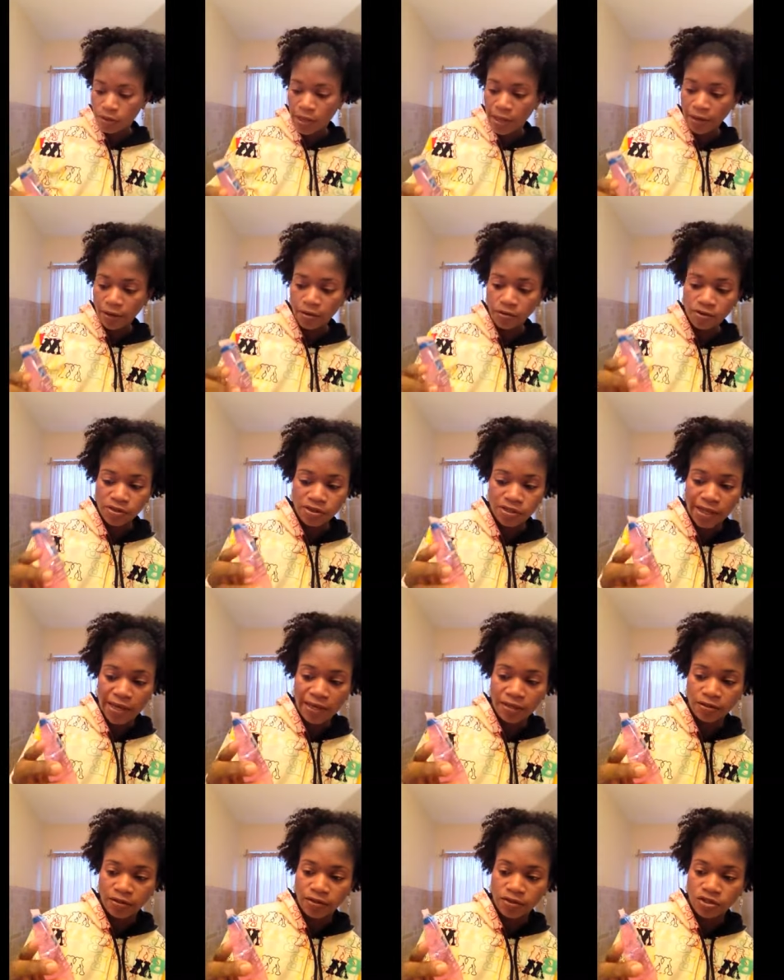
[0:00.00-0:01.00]
Eco
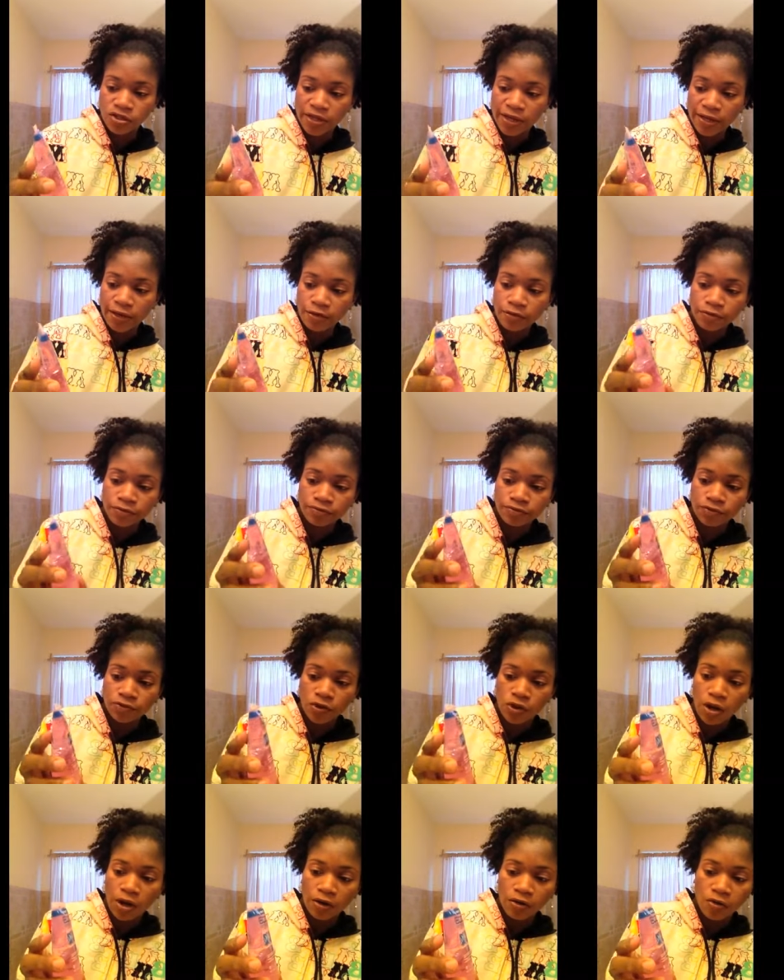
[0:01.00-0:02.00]
Styler Gel,
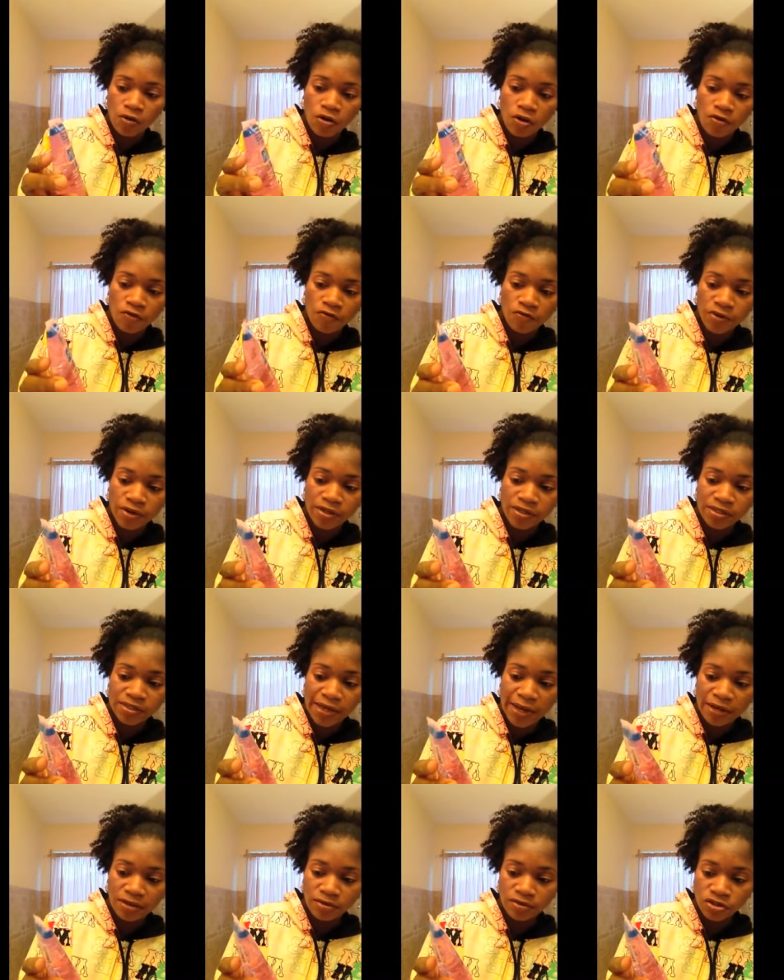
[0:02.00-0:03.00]
alcohol-free
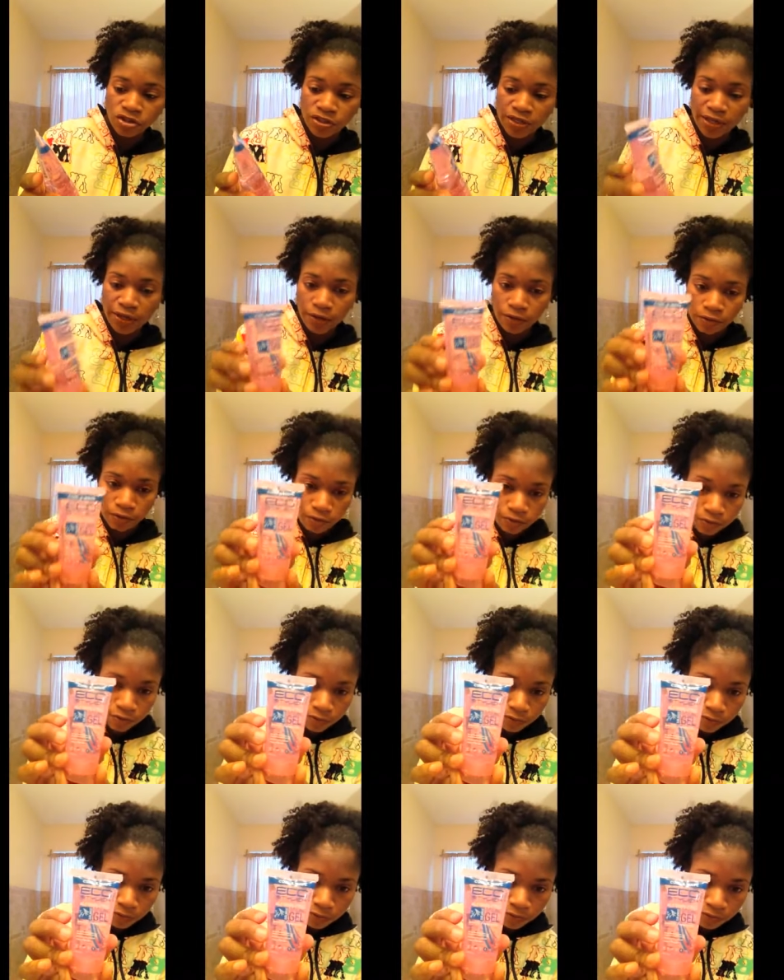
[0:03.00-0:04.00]
styling gel.
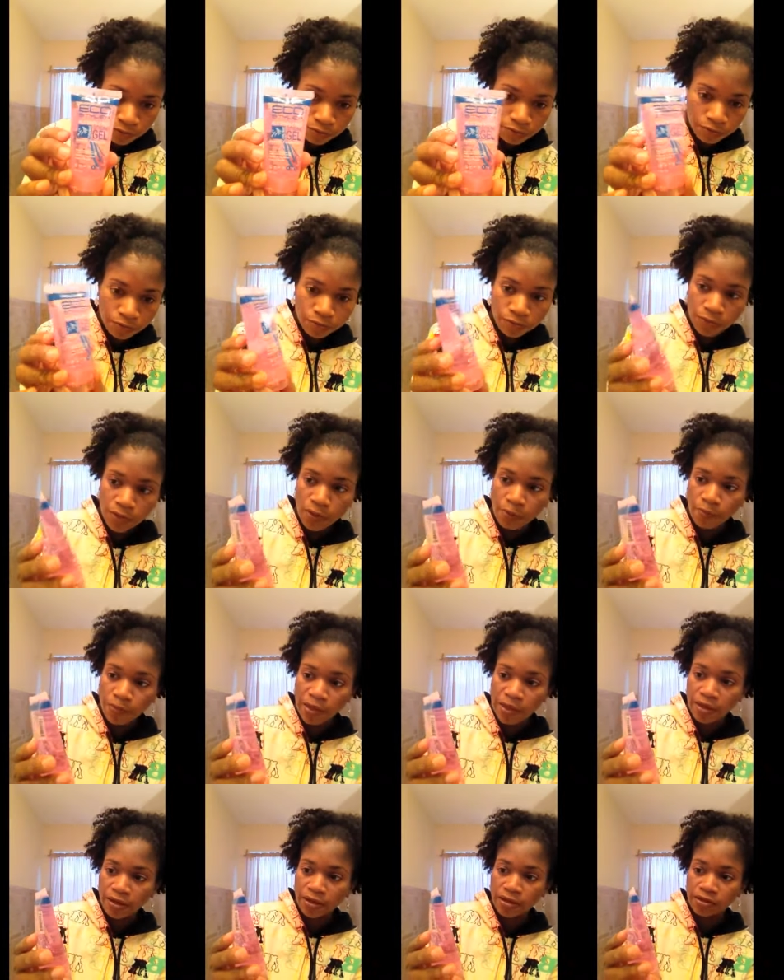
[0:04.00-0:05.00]
In
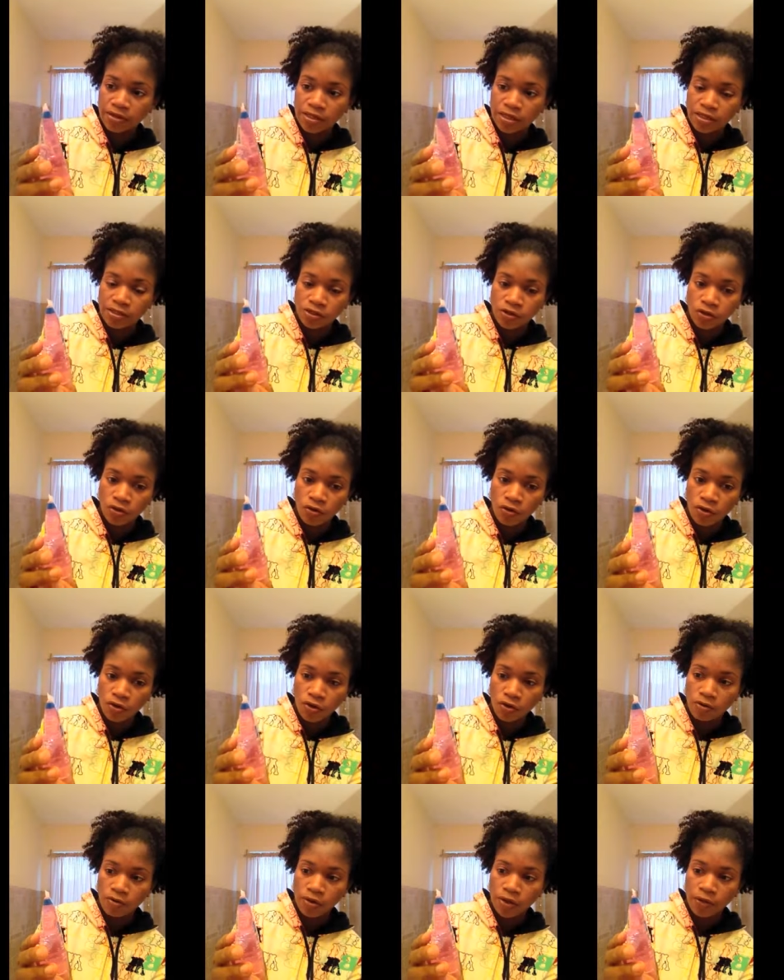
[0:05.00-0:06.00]
pink it says
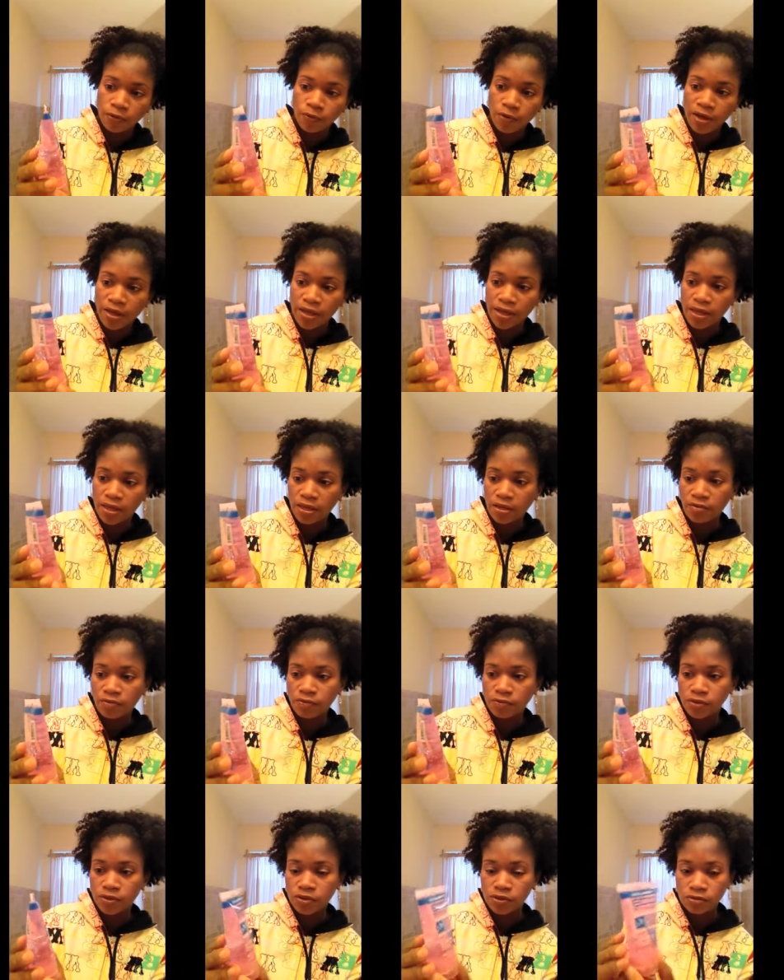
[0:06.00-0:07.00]
curl and
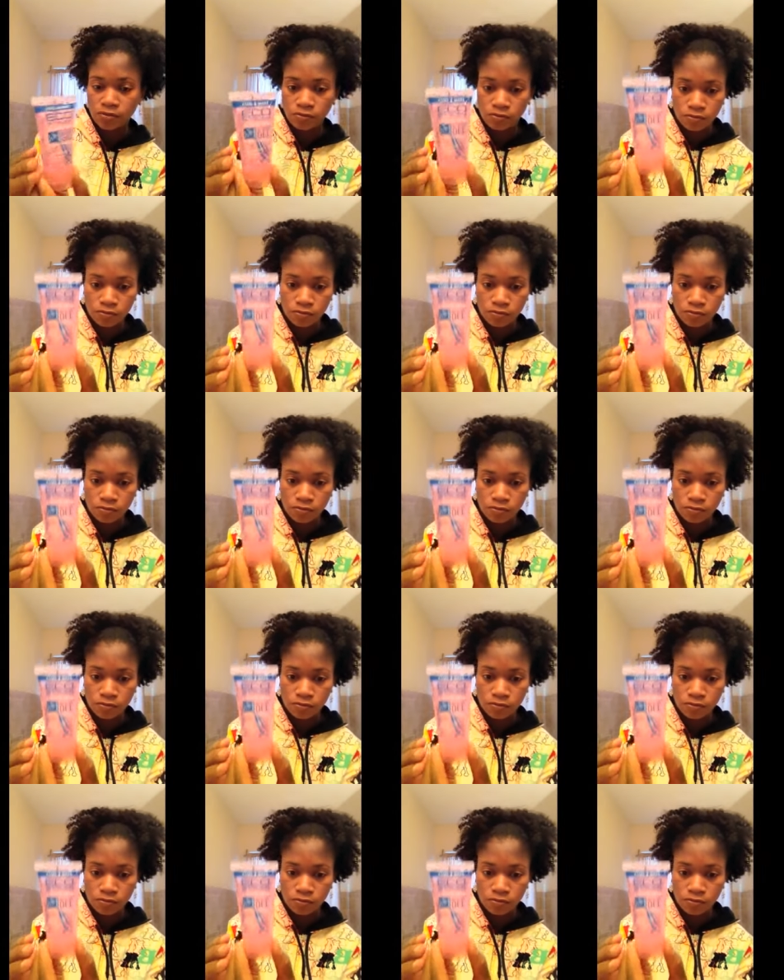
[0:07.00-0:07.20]
waves.